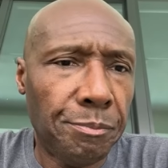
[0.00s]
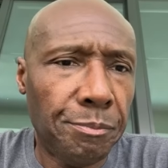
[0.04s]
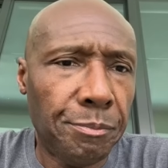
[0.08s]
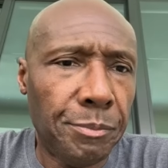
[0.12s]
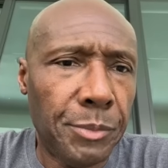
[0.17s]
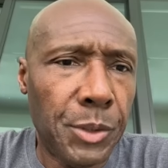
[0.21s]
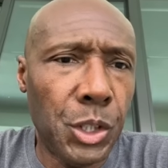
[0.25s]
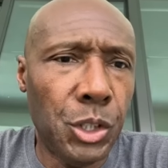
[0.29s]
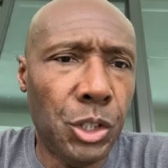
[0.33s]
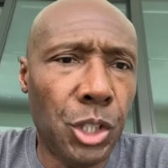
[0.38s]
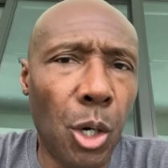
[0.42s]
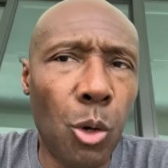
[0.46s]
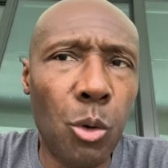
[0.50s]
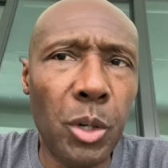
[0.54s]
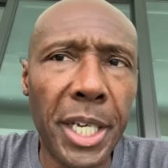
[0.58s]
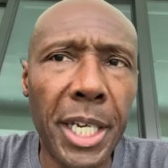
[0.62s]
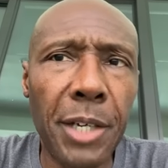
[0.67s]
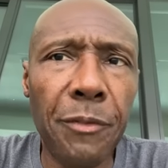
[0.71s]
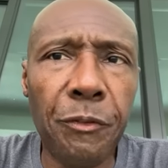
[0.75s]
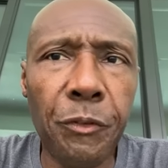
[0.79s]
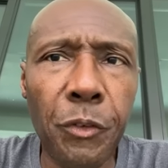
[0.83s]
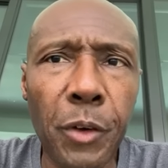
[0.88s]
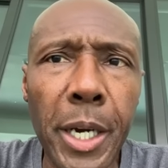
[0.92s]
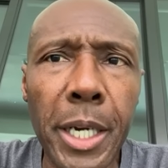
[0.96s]
You don't get
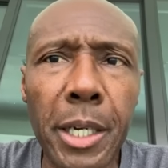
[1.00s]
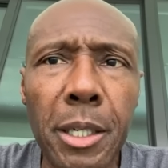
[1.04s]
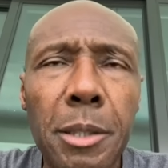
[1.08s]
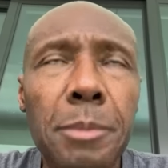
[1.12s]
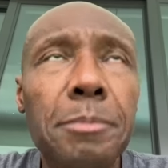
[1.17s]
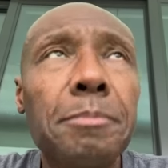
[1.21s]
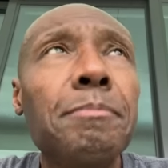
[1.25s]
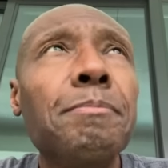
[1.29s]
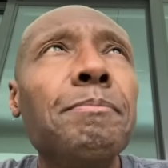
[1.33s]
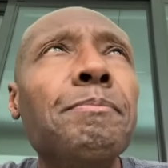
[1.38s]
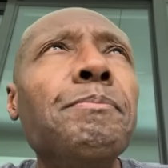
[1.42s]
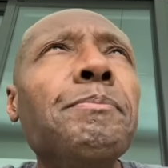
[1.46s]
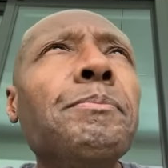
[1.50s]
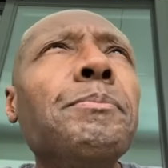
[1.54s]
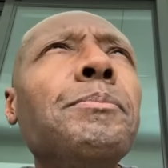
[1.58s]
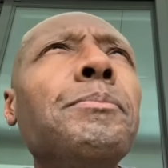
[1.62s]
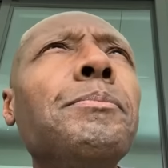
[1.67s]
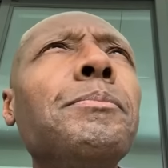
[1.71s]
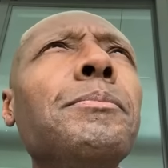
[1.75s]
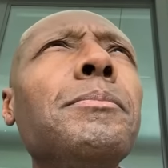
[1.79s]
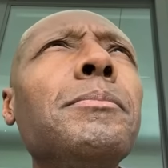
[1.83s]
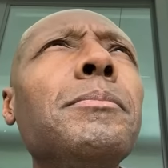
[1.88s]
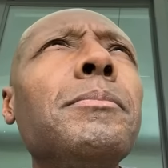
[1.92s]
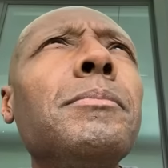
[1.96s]
freedom
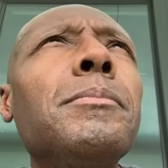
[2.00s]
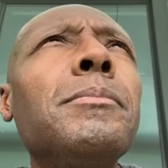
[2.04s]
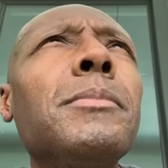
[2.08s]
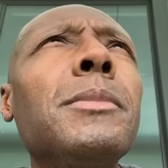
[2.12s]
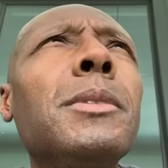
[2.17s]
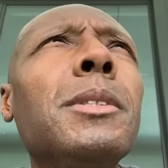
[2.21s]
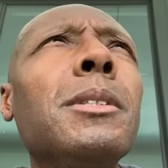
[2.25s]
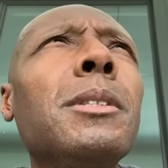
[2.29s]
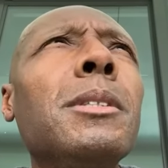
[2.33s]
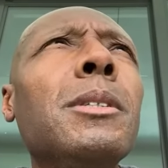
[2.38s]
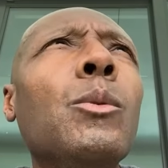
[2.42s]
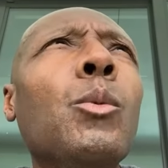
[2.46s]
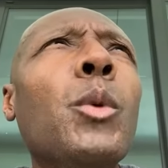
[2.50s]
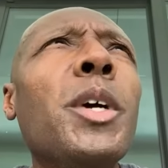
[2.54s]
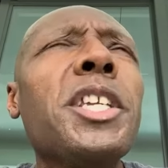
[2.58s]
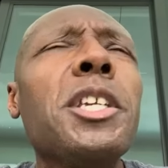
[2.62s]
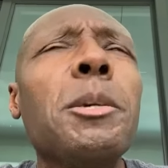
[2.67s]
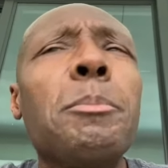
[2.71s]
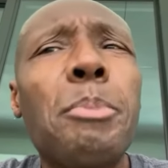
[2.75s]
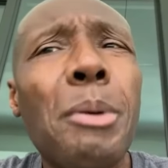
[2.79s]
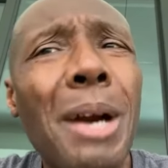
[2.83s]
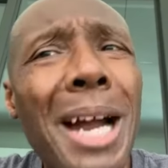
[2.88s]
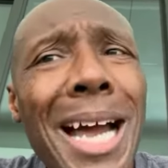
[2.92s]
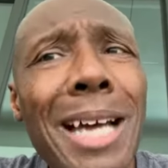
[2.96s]
when you're
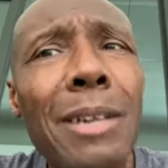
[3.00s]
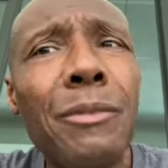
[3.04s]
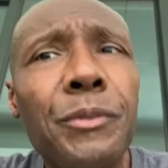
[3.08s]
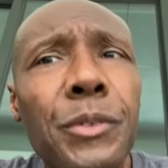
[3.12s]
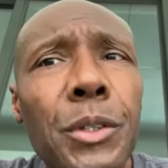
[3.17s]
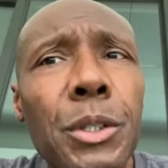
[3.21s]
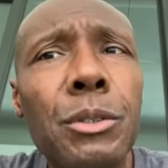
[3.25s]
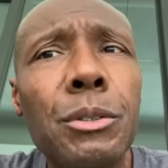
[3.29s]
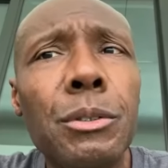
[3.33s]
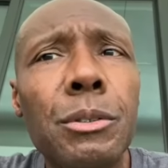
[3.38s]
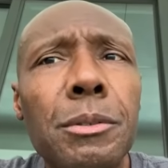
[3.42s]
prideful.